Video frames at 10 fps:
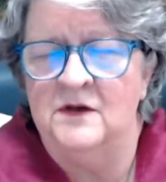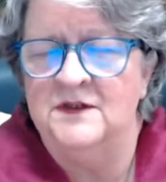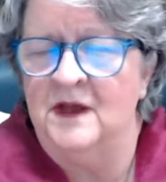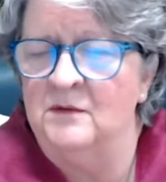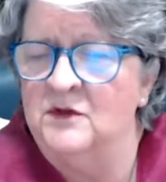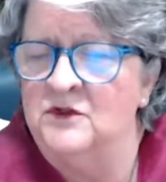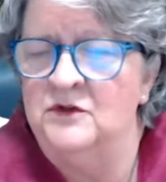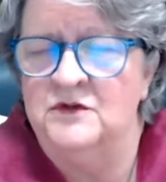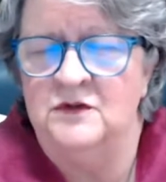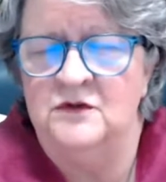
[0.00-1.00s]
Is that what
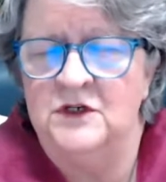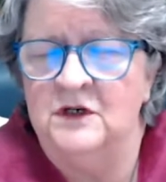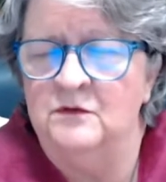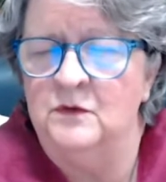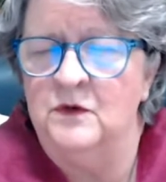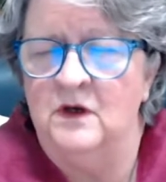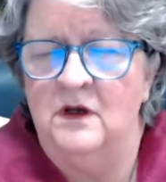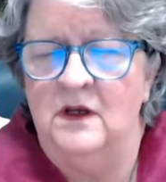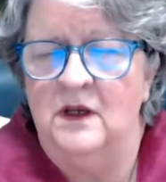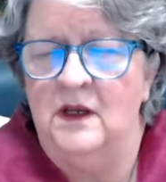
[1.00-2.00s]
you're searching for?
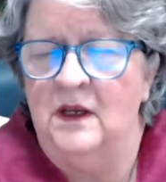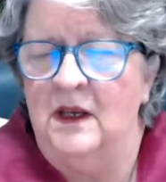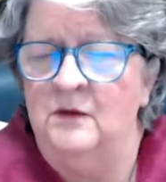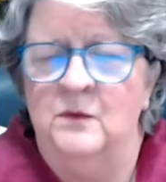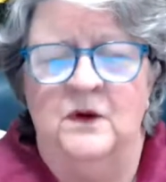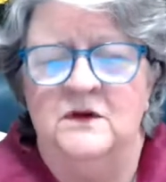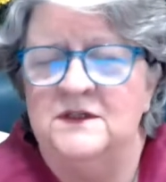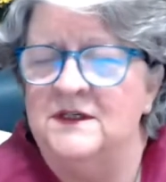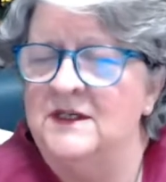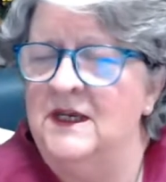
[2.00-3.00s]
And where
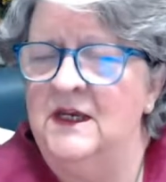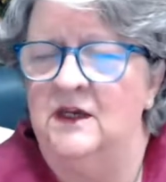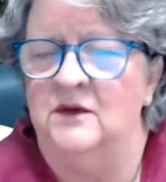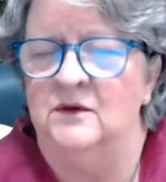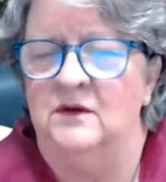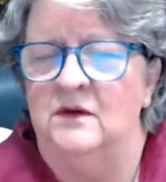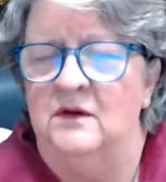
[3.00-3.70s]
does it take you?